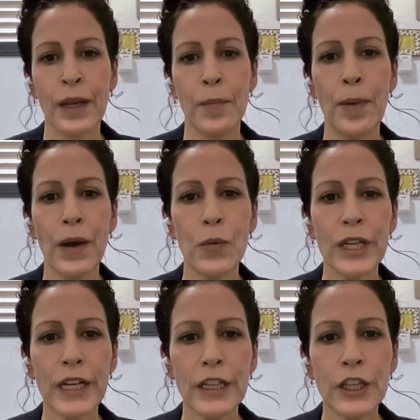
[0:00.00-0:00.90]
but we
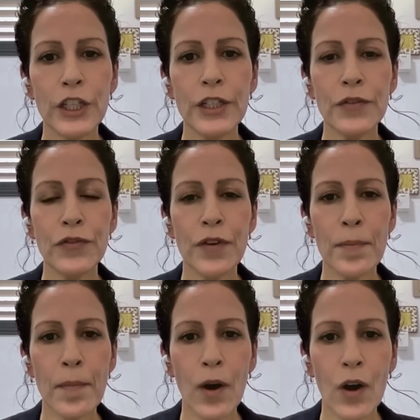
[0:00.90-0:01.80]
can learn
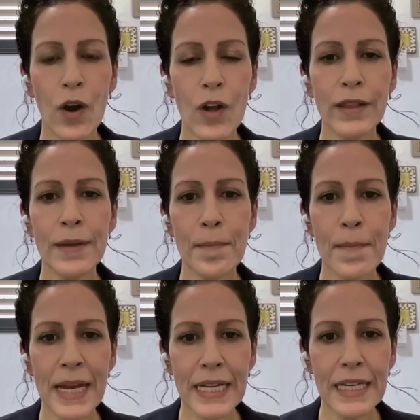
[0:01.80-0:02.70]
from all the
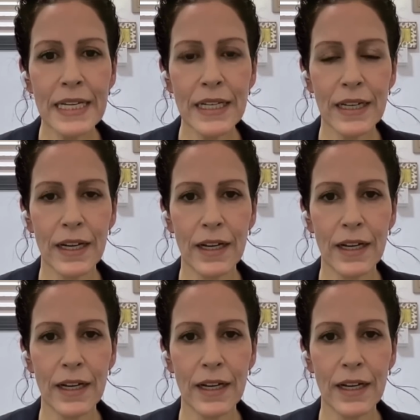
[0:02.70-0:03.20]
many